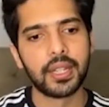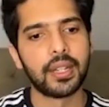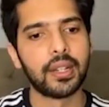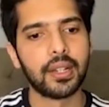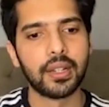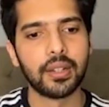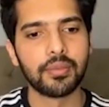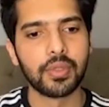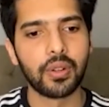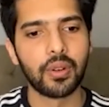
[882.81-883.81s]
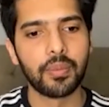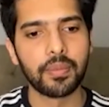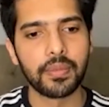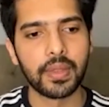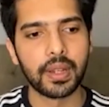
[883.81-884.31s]
uh, you
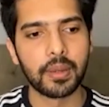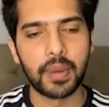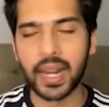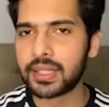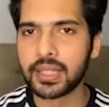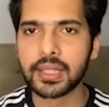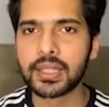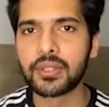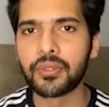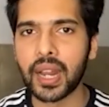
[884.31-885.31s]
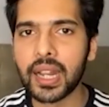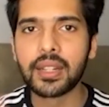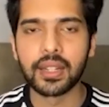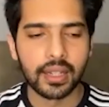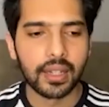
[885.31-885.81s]
know, uh, presence
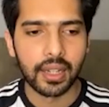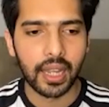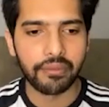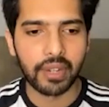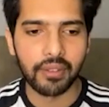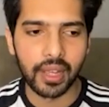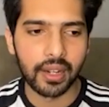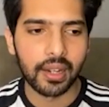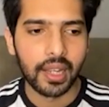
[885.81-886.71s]
felt everywhere.